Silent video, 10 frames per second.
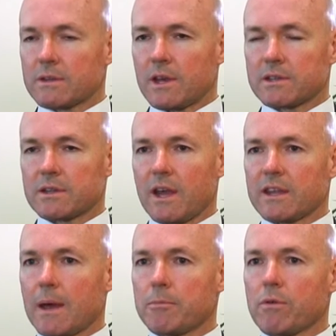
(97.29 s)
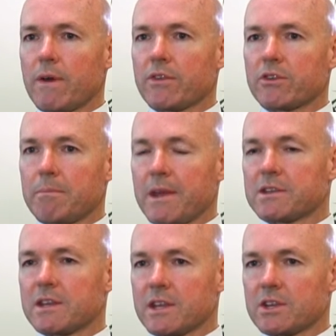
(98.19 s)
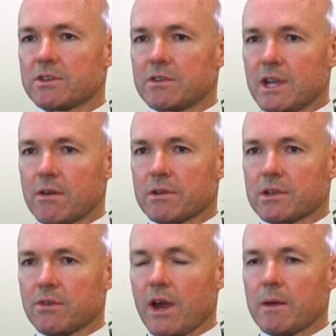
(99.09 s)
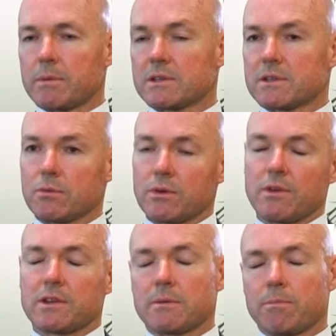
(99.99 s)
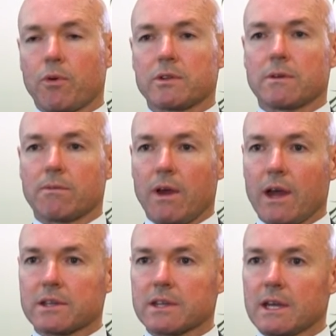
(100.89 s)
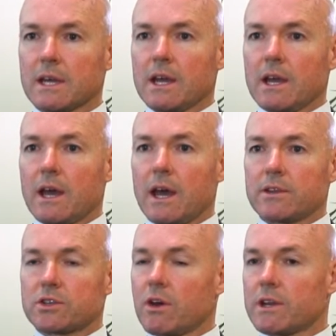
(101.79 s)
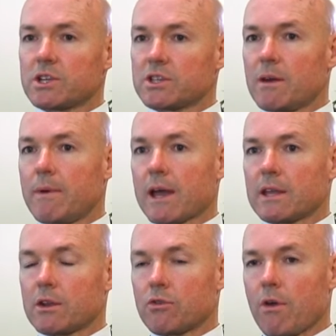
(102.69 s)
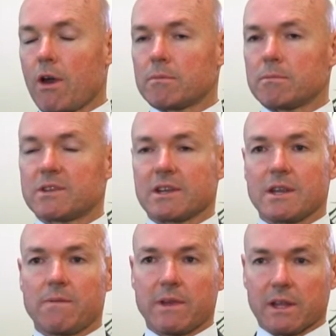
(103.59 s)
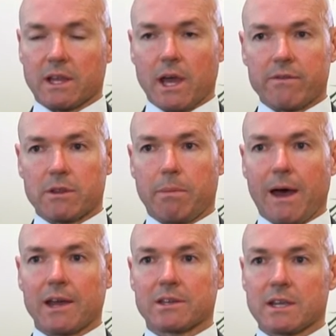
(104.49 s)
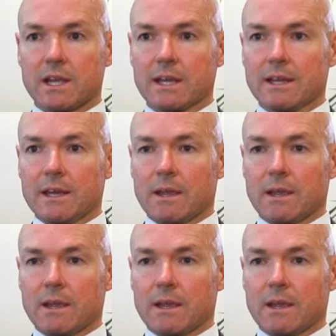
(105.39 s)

There's a number of other domestic issues here in Australia, but just to address the points you've raised, the Chinese share market had grown significantly over the past year.